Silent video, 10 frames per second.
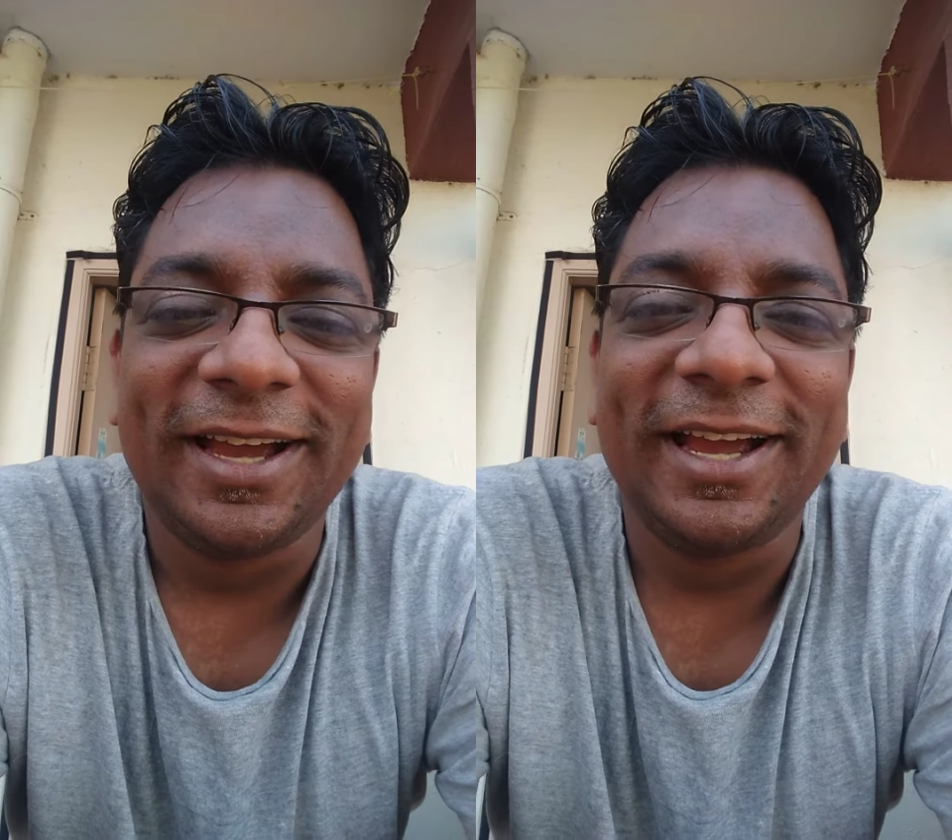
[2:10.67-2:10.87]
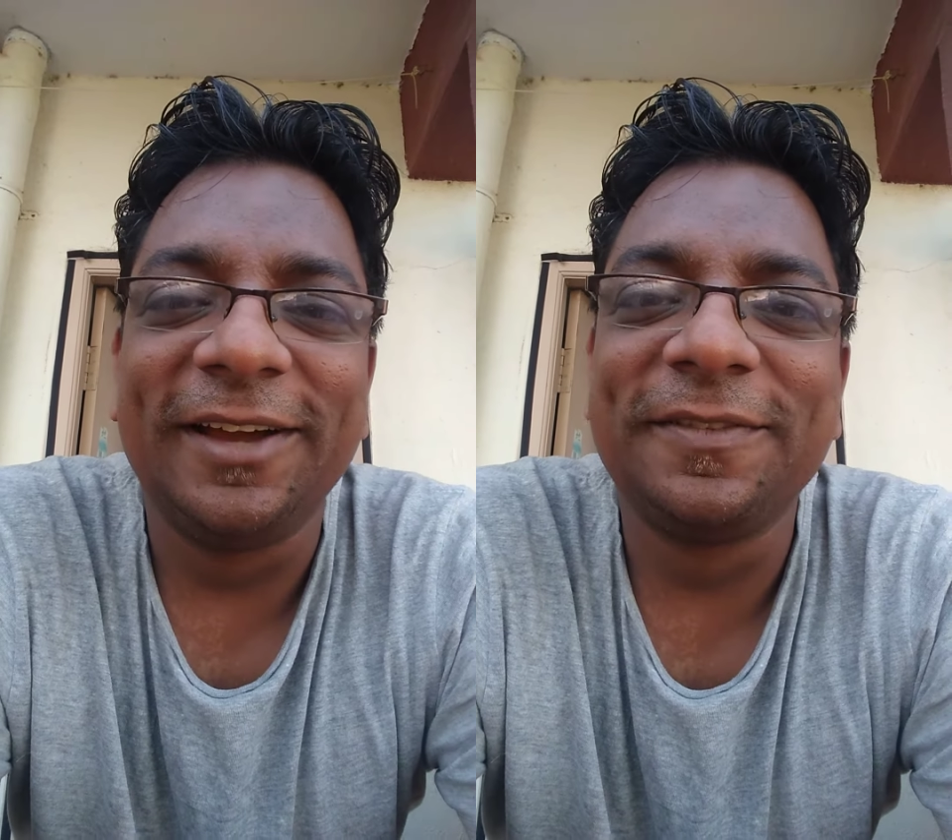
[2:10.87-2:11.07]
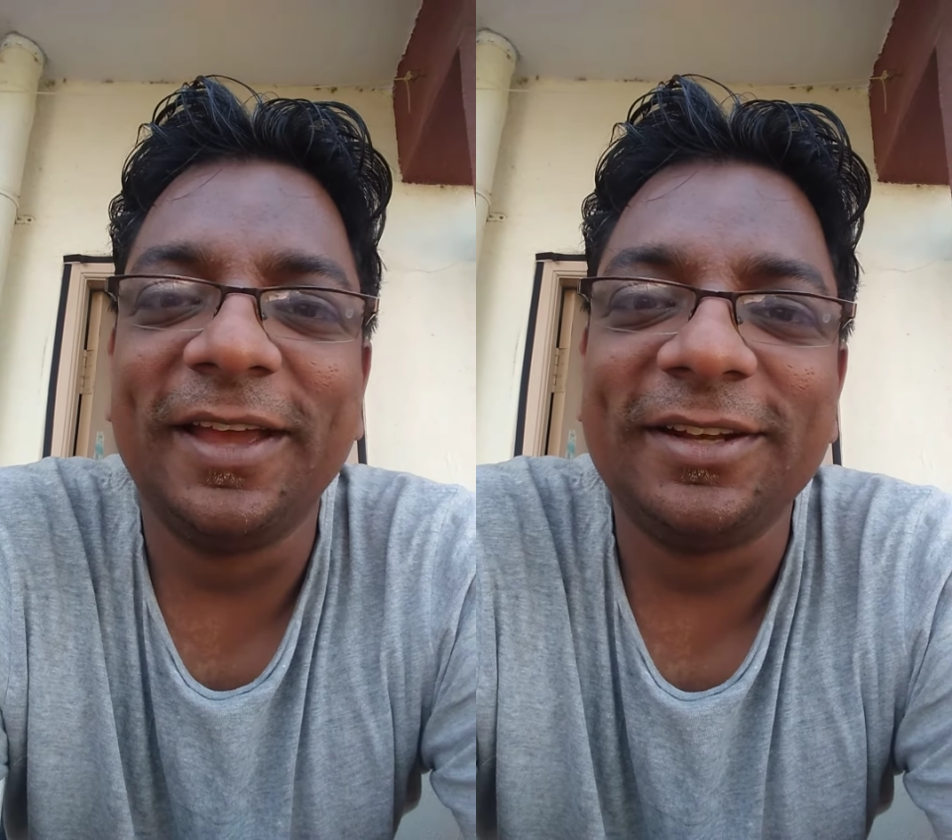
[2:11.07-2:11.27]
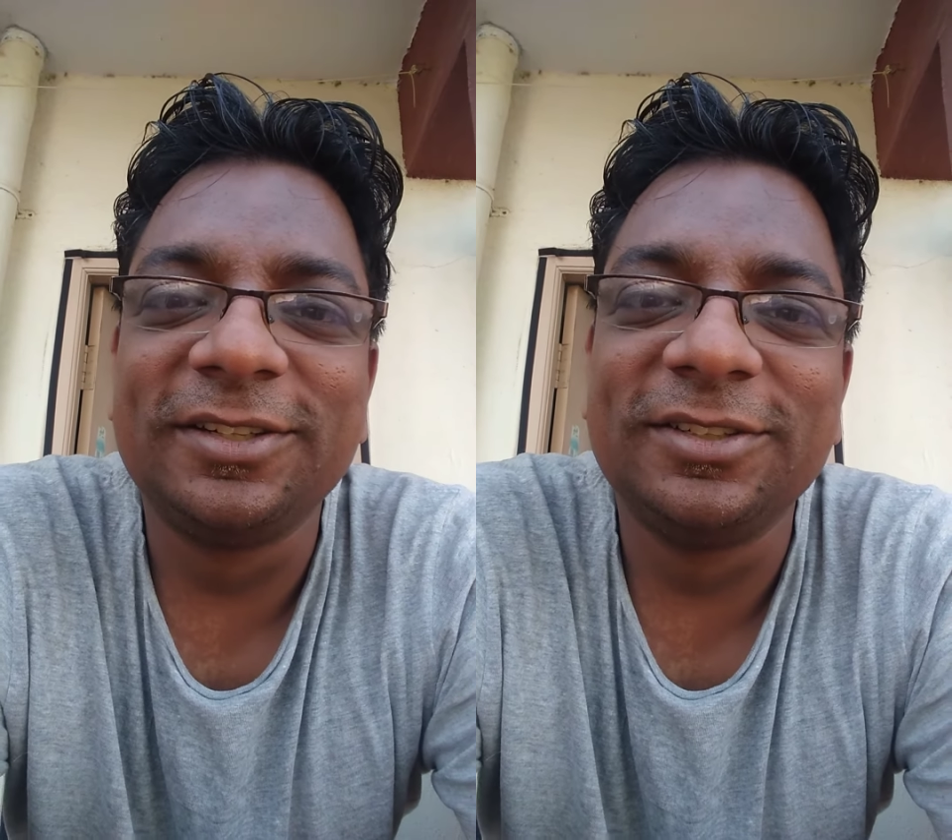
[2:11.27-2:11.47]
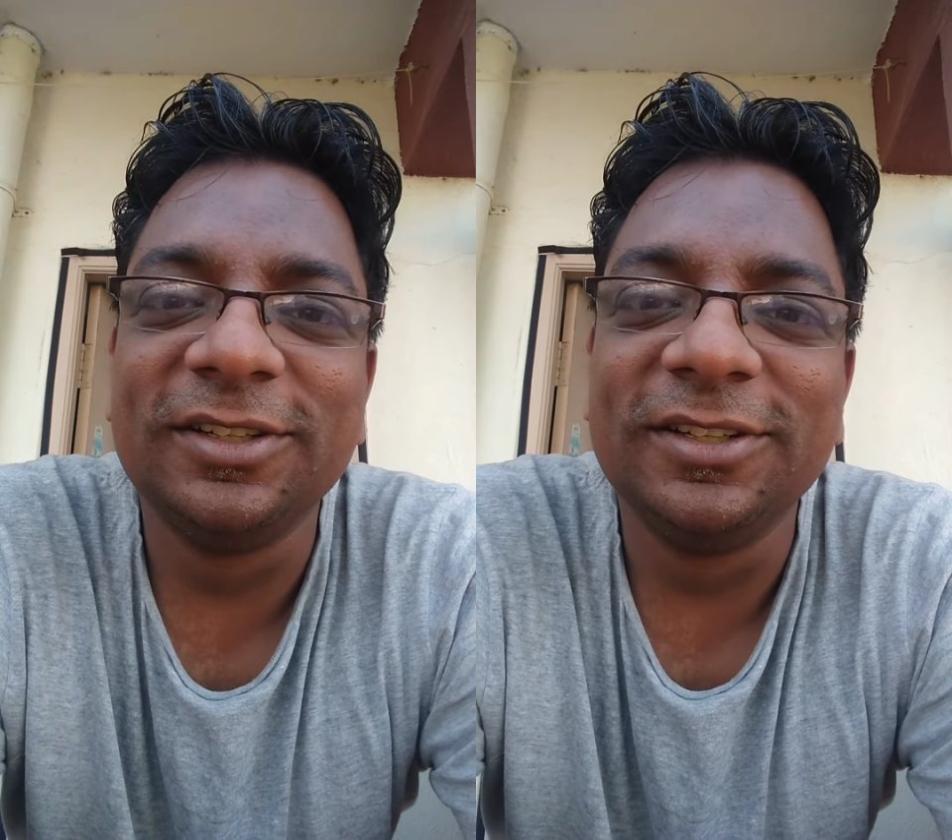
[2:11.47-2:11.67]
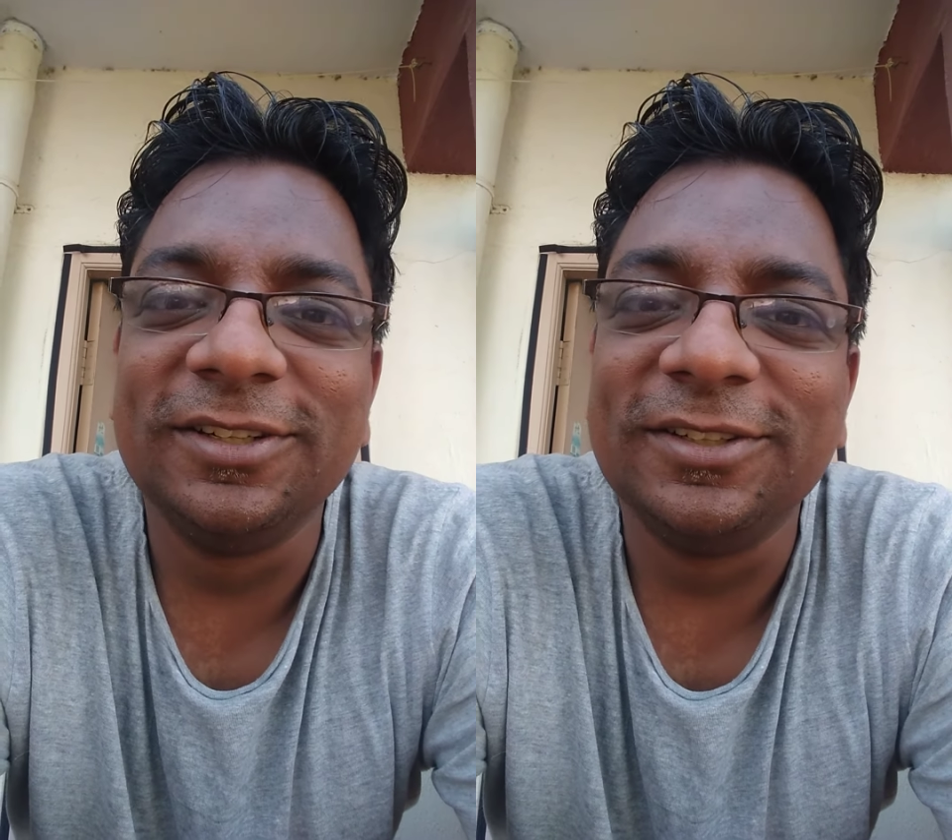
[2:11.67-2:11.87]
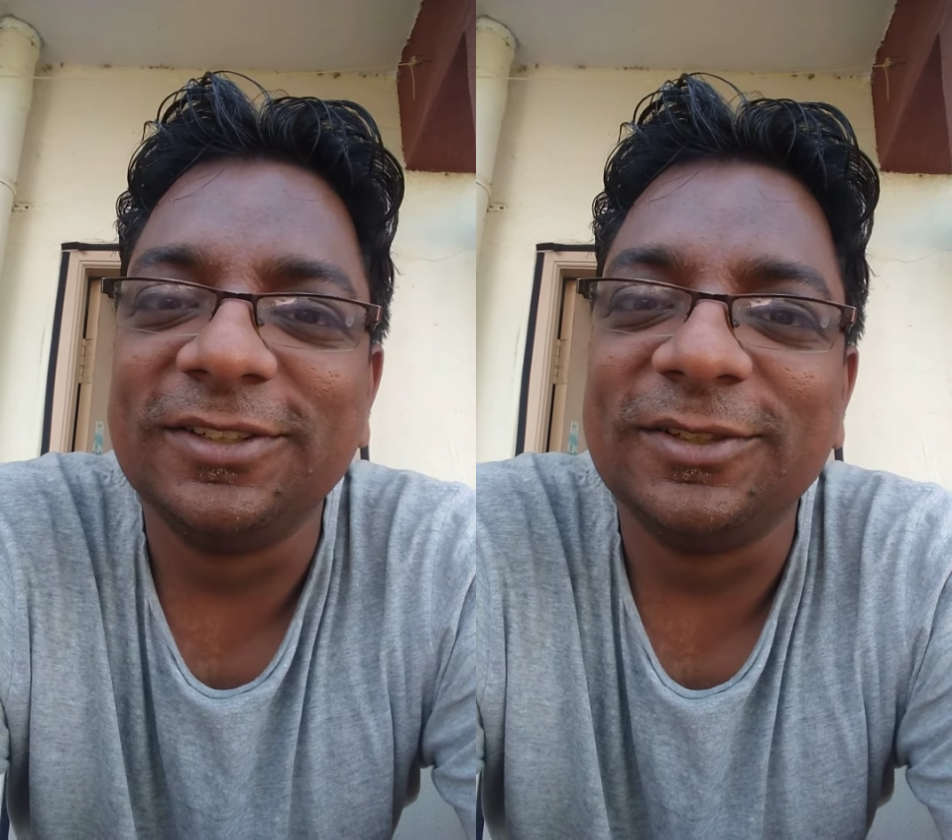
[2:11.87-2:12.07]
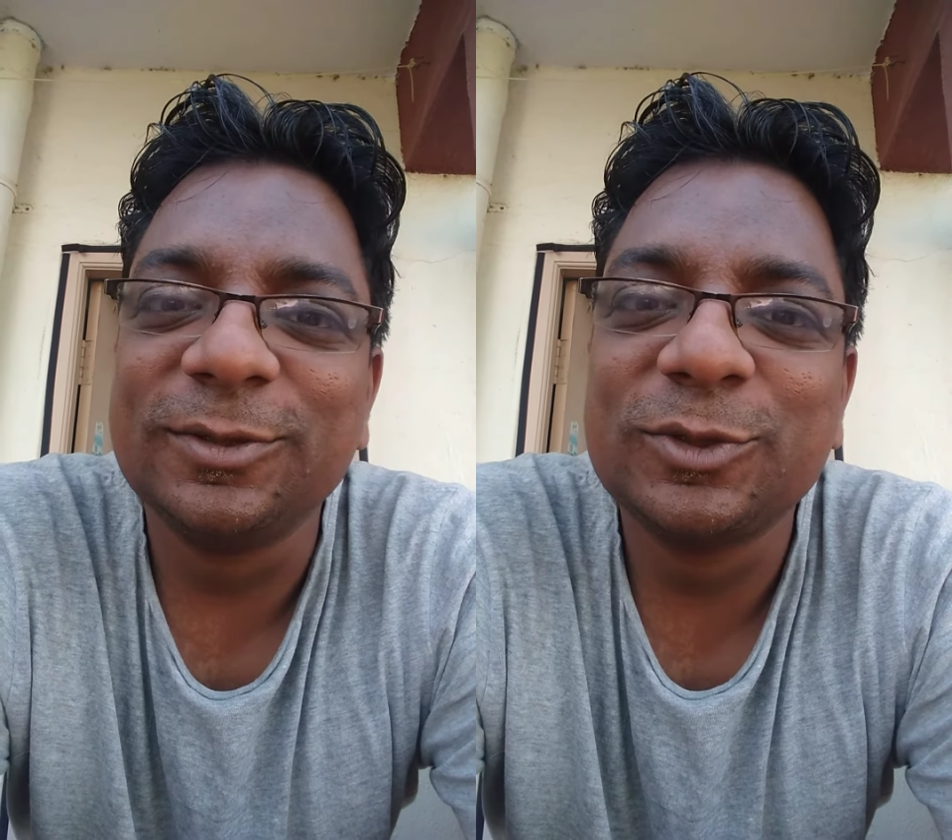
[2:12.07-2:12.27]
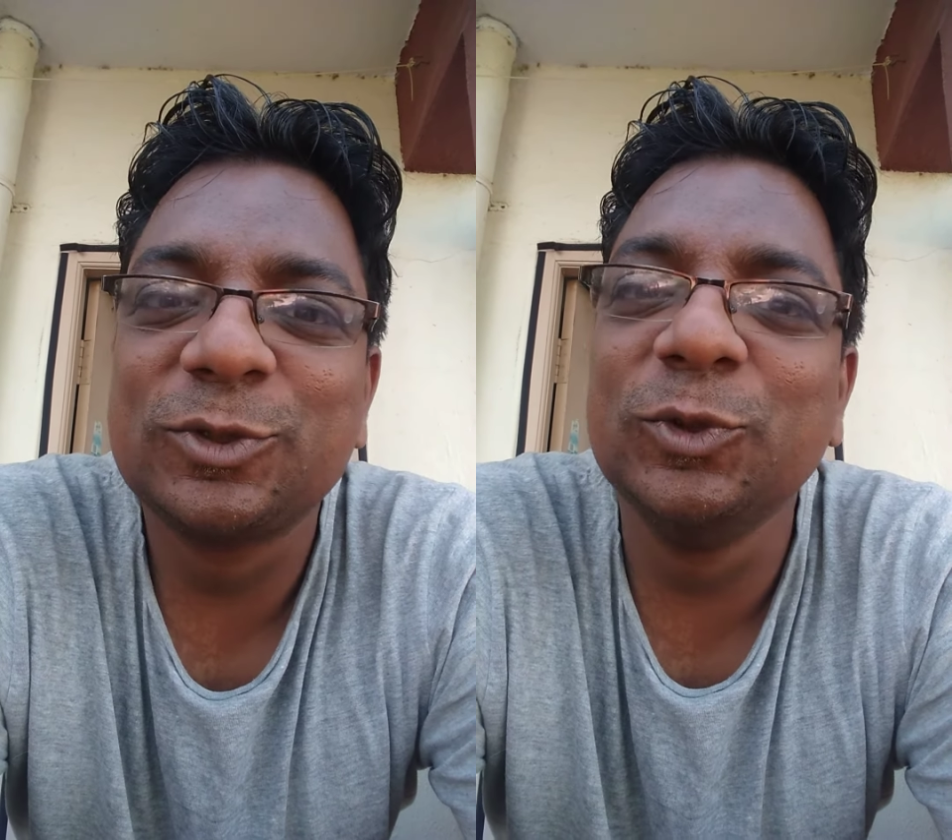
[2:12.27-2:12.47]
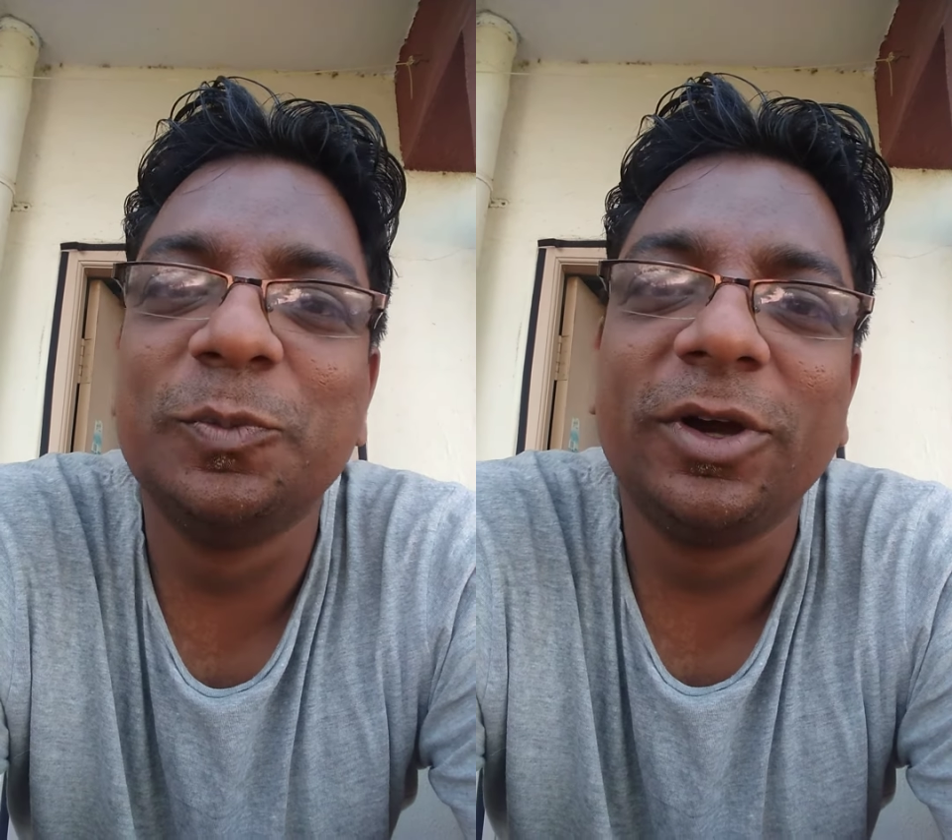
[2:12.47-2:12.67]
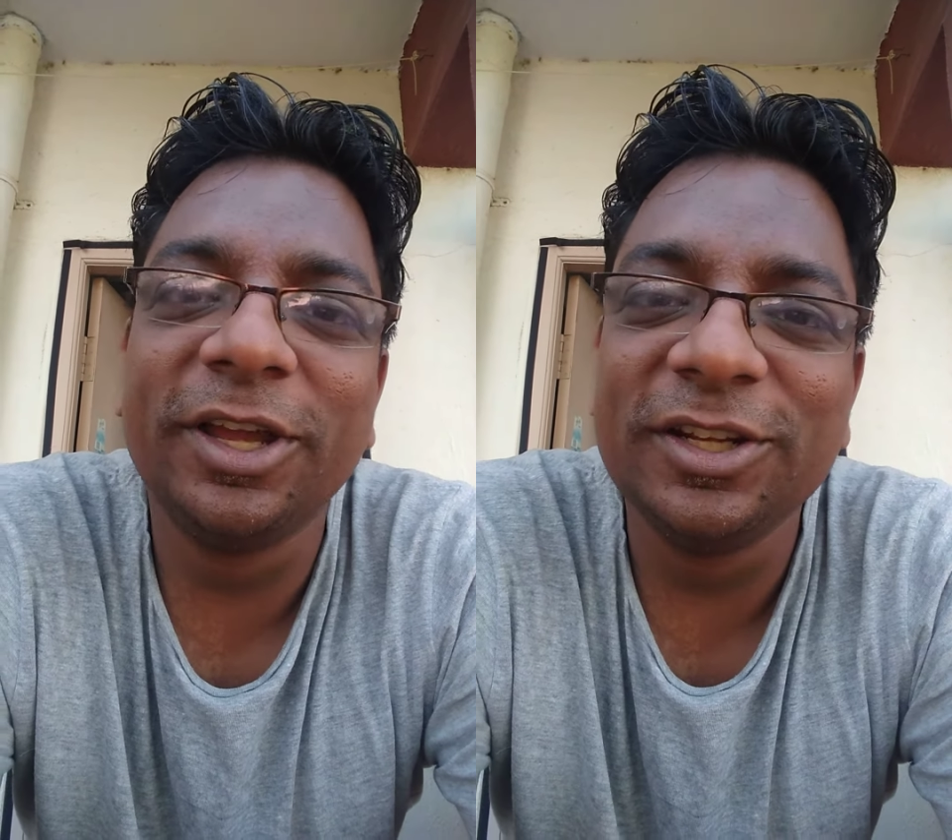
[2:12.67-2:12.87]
have that super